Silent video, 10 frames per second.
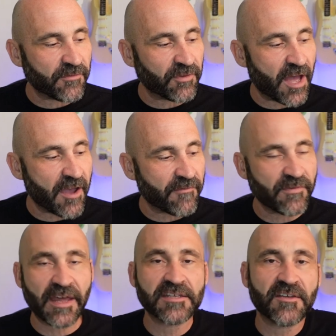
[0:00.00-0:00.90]
of life
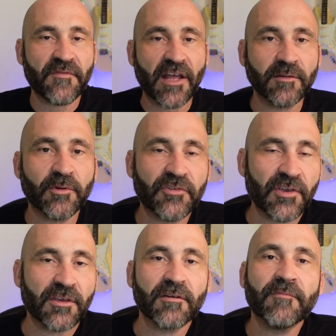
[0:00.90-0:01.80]
that is available
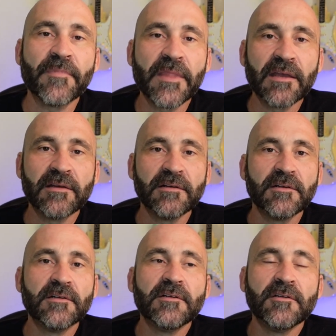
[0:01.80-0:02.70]
to you.
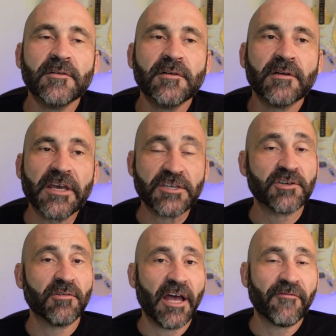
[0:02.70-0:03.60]
Is
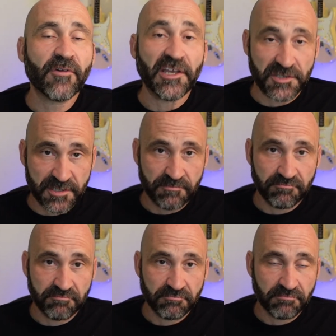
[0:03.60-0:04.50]
your life rich?
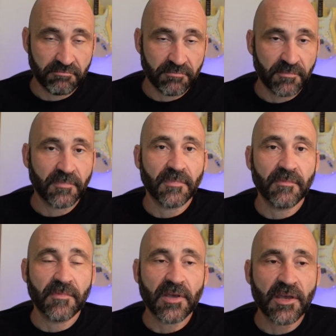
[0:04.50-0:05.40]

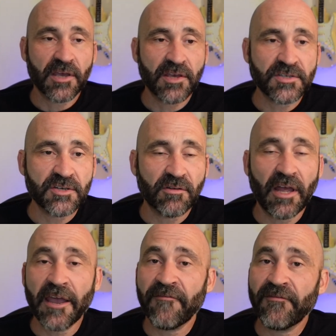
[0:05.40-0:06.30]
Is your
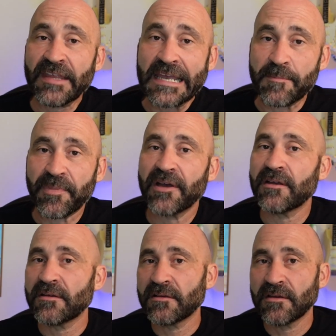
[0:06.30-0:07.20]
life deep?
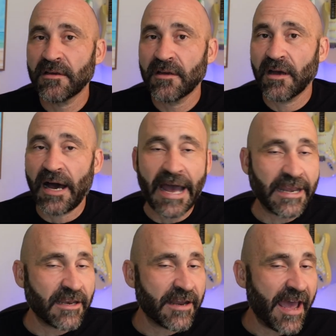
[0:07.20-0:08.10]
I
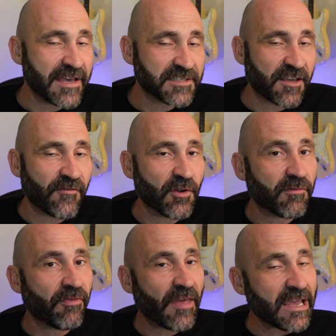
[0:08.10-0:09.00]
didn't ask if your
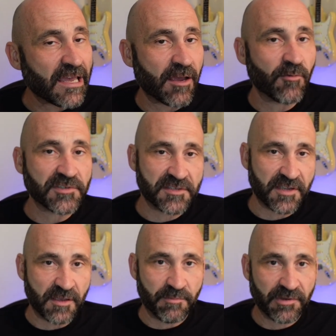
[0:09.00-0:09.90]
thinking was
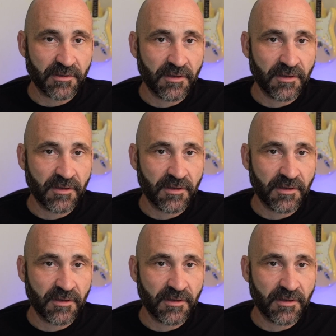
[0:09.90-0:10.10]
deep